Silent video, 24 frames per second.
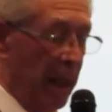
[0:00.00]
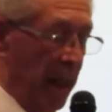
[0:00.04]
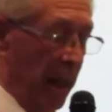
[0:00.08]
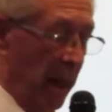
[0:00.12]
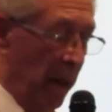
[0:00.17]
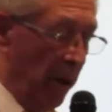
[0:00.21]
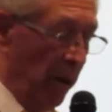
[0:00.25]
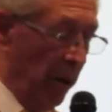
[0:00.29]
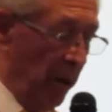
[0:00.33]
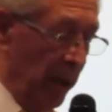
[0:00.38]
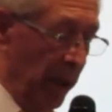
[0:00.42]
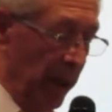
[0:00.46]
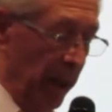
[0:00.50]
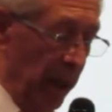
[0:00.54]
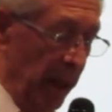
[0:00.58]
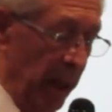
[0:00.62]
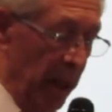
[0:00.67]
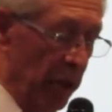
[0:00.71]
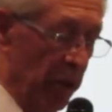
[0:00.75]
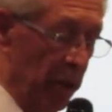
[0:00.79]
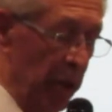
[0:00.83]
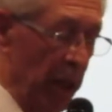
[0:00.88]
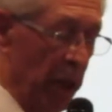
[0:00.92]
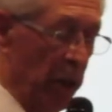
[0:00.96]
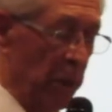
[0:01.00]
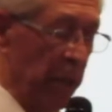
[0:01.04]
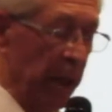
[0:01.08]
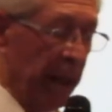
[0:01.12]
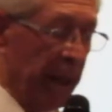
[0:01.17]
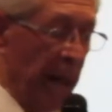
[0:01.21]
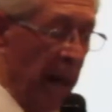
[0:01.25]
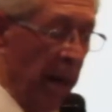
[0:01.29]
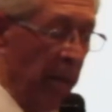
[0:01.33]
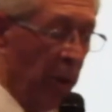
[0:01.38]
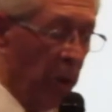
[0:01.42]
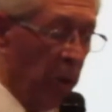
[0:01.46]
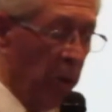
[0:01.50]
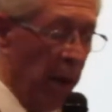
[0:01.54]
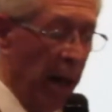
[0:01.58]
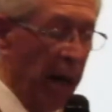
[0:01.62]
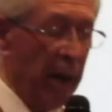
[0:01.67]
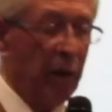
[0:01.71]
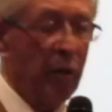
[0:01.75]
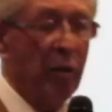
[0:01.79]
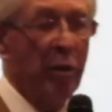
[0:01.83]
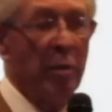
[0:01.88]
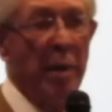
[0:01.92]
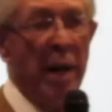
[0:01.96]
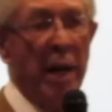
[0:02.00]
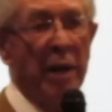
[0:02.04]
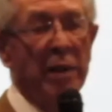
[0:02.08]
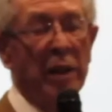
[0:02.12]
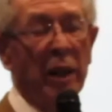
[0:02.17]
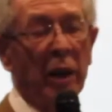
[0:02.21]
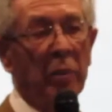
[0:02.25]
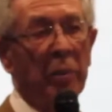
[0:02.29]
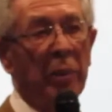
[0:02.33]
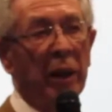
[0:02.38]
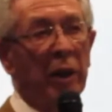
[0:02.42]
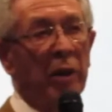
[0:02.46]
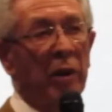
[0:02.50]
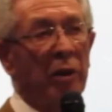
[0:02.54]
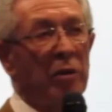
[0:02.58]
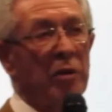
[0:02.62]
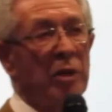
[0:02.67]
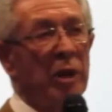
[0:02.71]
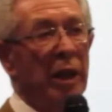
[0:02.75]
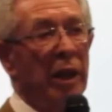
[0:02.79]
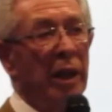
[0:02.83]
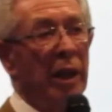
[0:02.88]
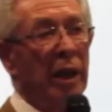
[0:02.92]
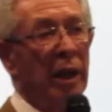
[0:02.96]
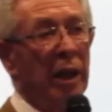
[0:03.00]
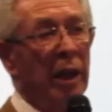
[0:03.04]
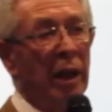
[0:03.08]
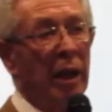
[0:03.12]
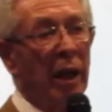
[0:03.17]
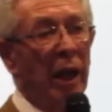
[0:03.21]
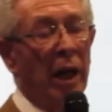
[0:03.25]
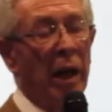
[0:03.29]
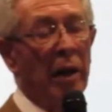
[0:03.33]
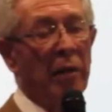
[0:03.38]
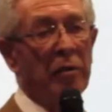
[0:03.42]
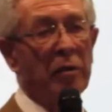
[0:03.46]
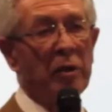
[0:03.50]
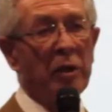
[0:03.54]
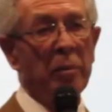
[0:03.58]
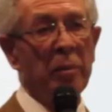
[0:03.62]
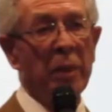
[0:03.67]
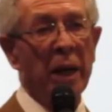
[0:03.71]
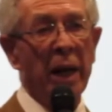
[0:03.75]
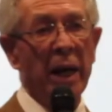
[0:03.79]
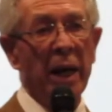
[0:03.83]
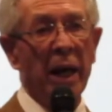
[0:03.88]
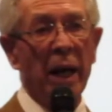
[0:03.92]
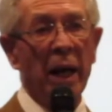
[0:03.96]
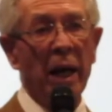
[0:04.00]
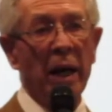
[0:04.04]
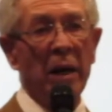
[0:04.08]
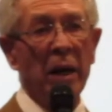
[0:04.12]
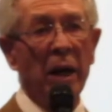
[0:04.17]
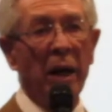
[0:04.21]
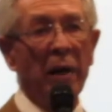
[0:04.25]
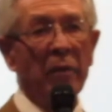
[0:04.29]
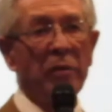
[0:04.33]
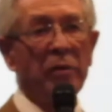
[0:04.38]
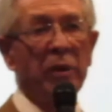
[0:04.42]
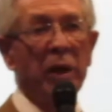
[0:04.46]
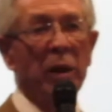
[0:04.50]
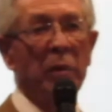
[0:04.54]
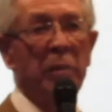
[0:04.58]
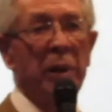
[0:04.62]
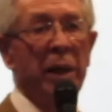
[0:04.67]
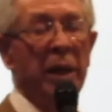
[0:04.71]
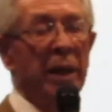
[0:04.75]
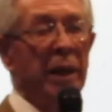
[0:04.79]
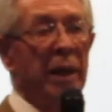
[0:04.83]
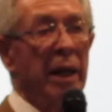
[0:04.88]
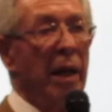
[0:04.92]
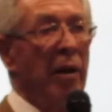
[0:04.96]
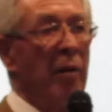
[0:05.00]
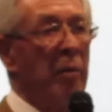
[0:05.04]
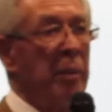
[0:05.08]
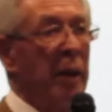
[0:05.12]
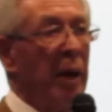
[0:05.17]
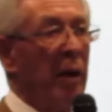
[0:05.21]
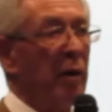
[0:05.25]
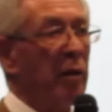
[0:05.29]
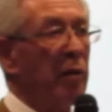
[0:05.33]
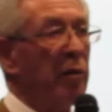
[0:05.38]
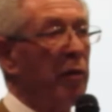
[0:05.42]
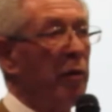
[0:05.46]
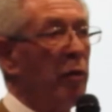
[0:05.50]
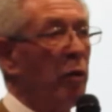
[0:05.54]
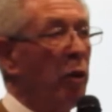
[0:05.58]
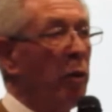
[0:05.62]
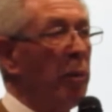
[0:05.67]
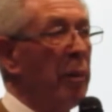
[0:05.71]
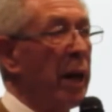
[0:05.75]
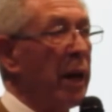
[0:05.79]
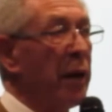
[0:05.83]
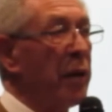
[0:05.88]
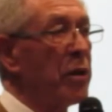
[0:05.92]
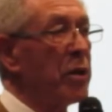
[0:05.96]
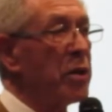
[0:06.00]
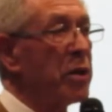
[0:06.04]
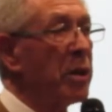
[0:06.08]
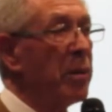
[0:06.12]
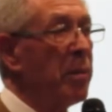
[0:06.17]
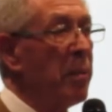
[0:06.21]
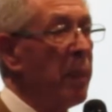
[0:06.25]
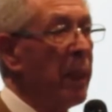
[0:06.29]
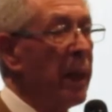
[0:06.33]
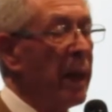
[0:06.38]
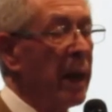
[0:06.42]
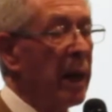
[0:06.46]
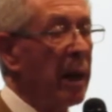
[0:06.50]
Now, this, this became quite dramatic because after, my, I, after I'd been there about four months,